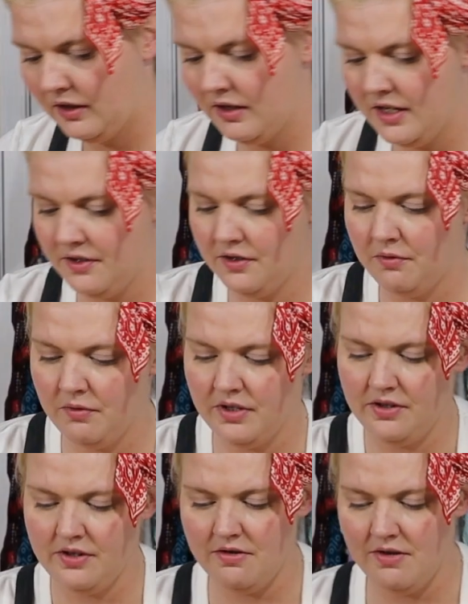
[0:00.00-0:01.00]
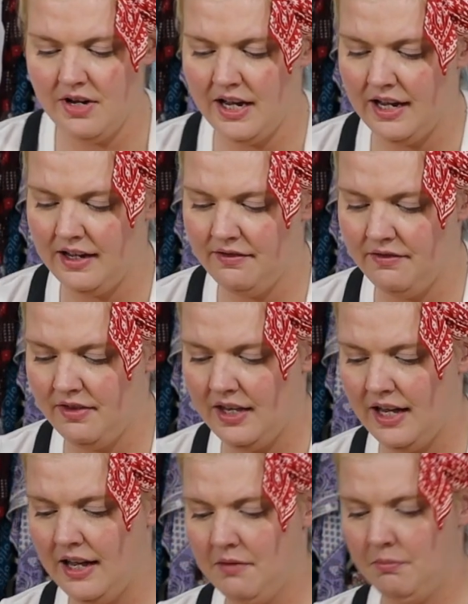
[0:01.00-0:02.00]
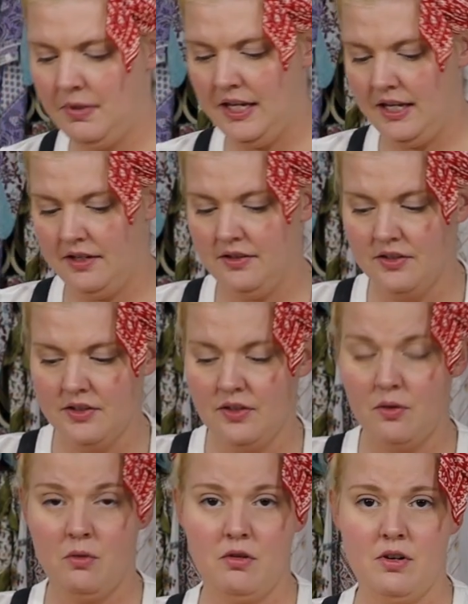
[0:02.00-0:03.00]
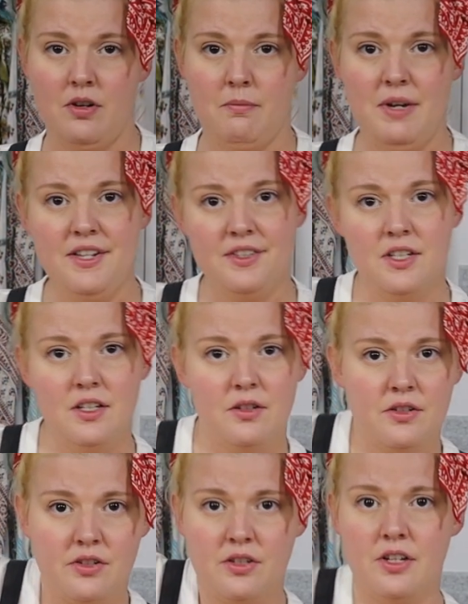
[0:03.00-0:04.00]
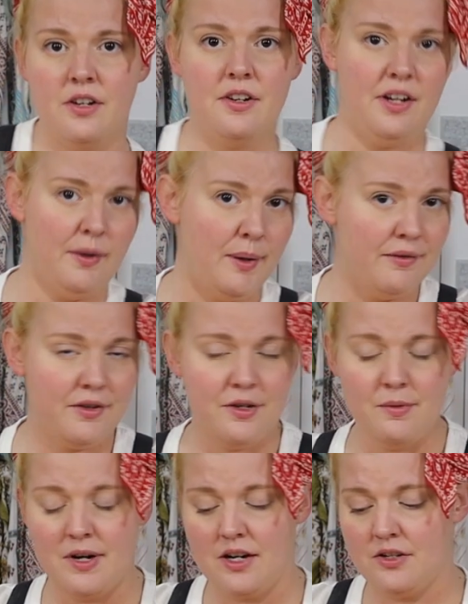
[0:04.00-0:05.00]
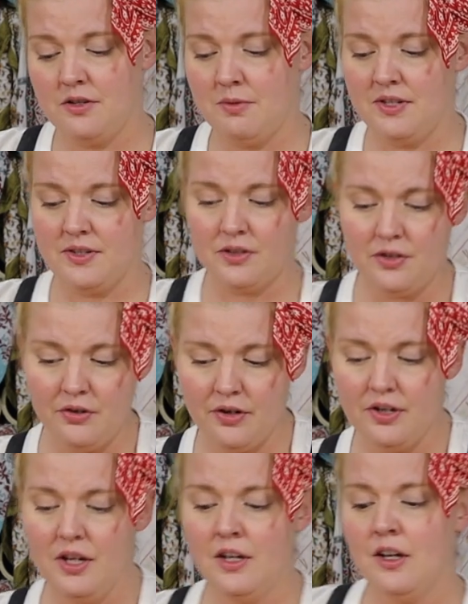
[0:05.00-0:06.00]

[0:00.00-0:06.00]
All right, so once you have that pinned or basted or secured, however you want it to be secured,